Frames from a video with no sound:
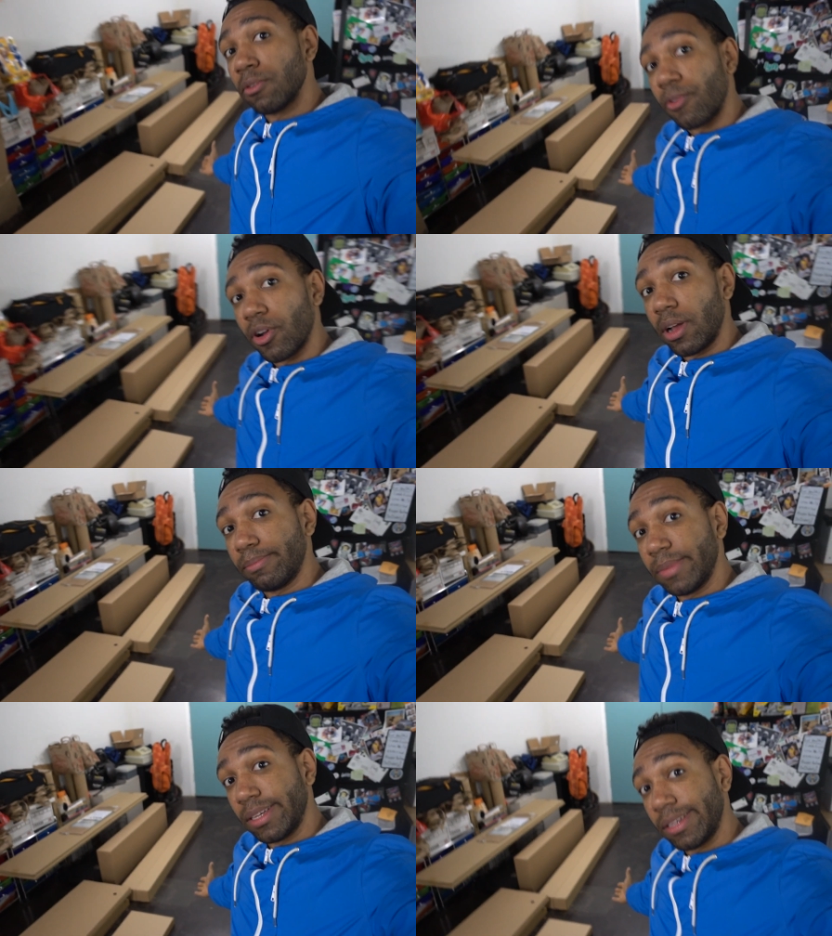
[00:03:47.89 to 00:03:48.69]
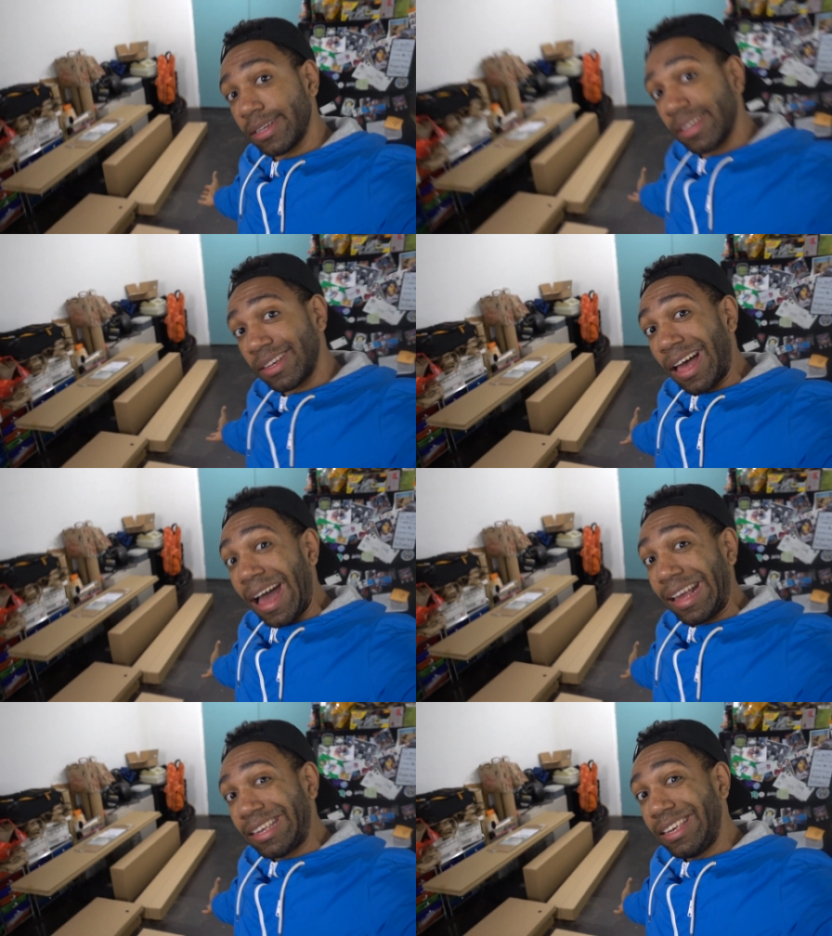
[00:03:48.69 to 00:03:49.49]
from
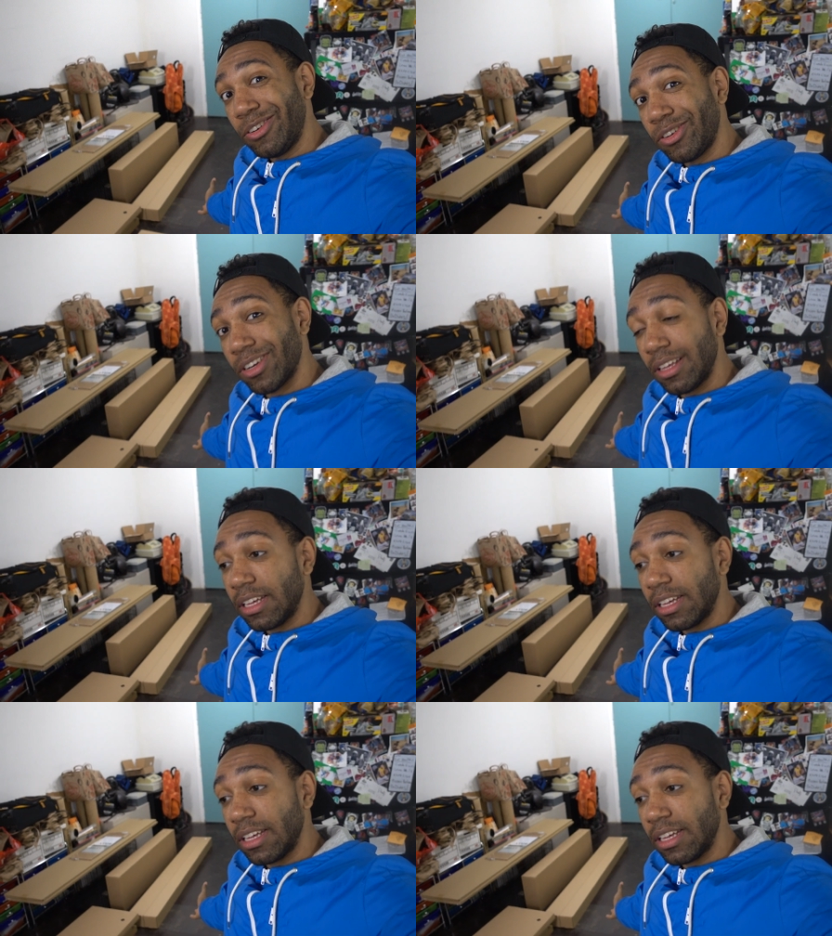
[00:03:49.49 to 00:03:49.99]
IKEA,